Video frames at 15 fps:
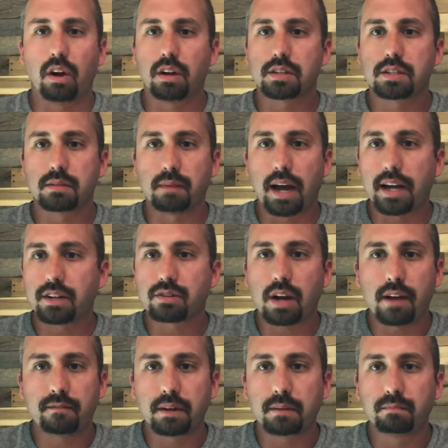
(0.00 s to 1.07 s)
awesome high
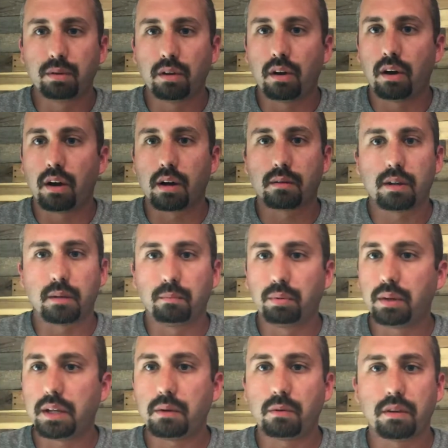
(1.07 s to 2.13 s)
traffic blog
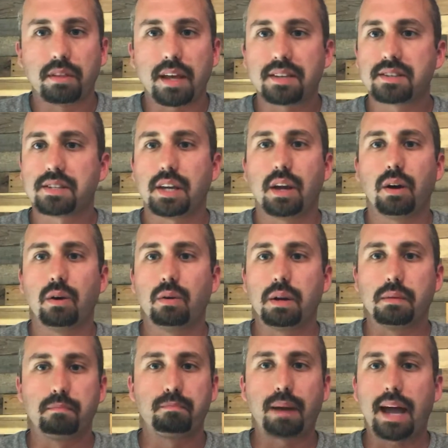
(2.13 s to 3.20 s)
complete with SEO
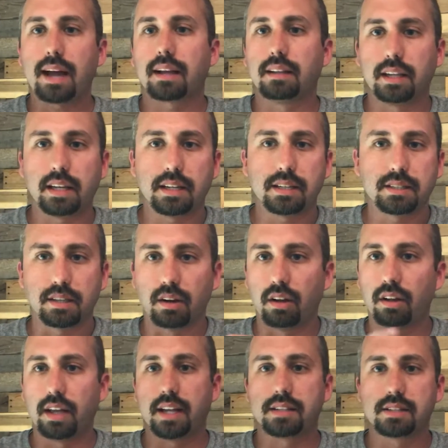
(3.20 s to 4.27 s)
and backlinks and
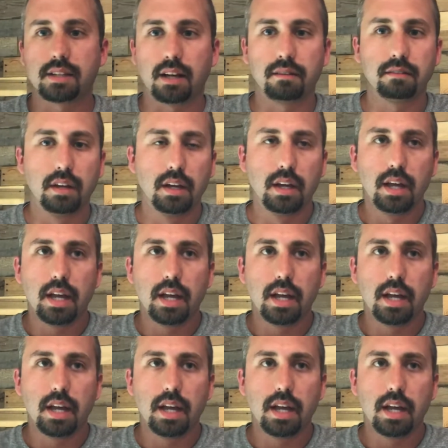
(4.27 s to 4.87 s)
all that stuff.